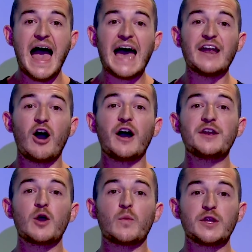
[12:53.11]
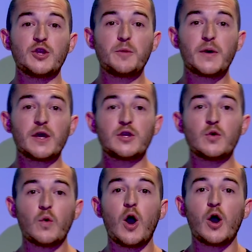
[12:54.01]
And I know when you put
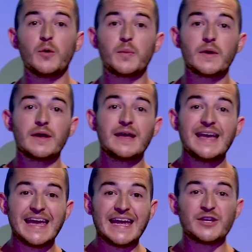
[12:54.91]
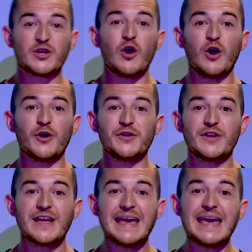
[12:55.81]
your hope in God,
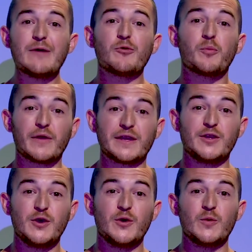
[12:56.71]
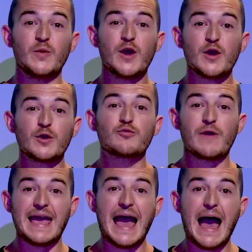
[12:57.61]
it will bring you
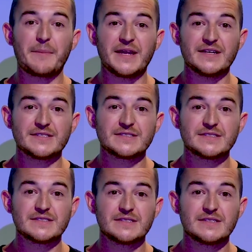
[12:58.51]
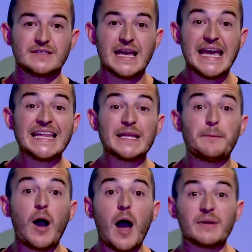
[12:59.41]
great happiness. In the
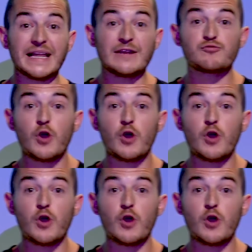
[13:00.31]
Bible, in